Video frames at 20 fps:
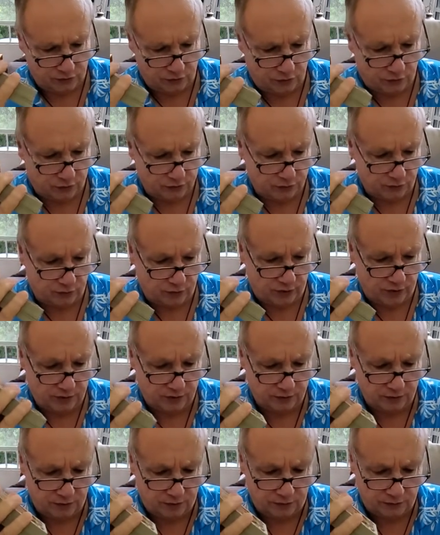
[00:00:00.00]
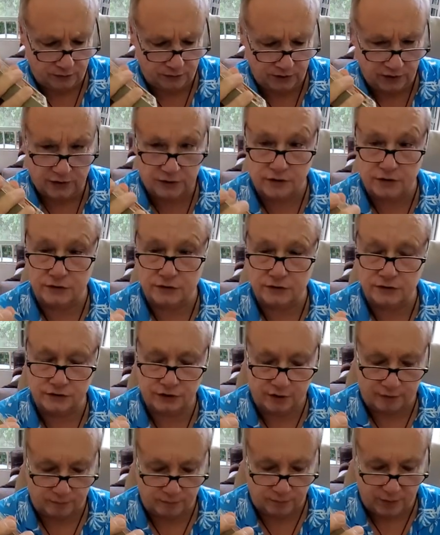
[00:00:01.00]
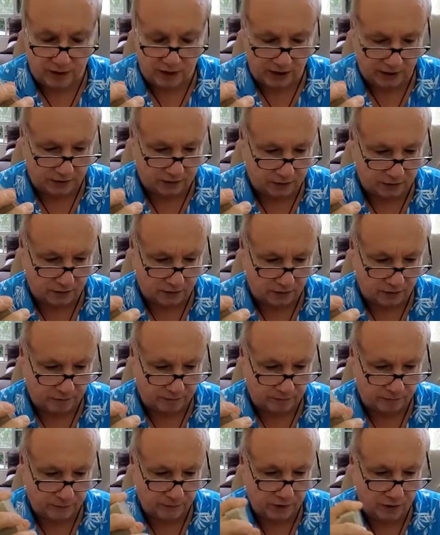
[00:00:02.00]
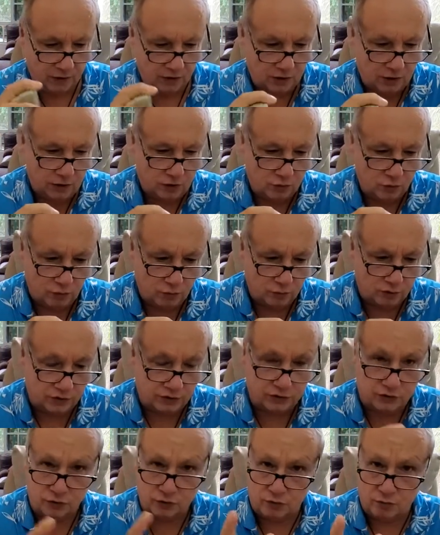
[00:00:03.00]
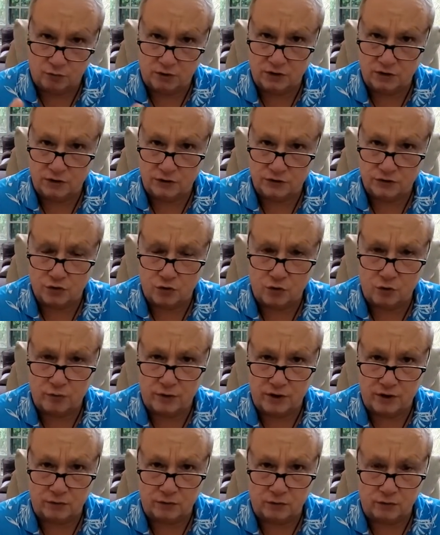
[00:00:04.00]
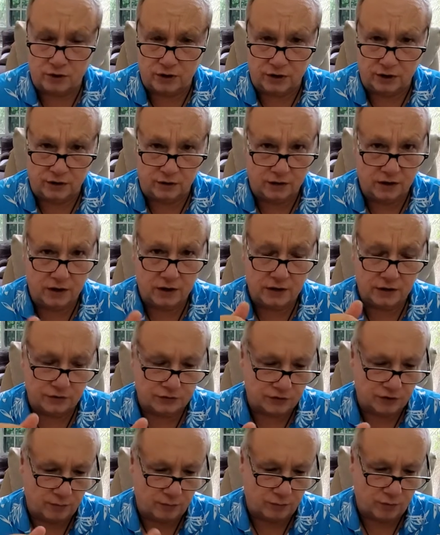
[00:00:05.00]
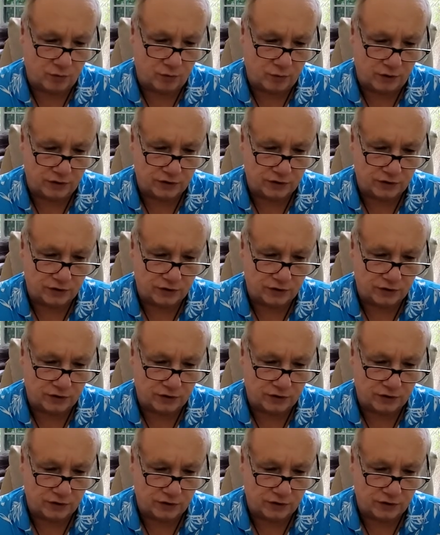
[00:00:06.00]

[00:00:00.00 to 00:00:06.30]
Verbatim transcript: heart spread. I'm taking a step back. Um, normally do the Meet the Soulmate read, and that is up on my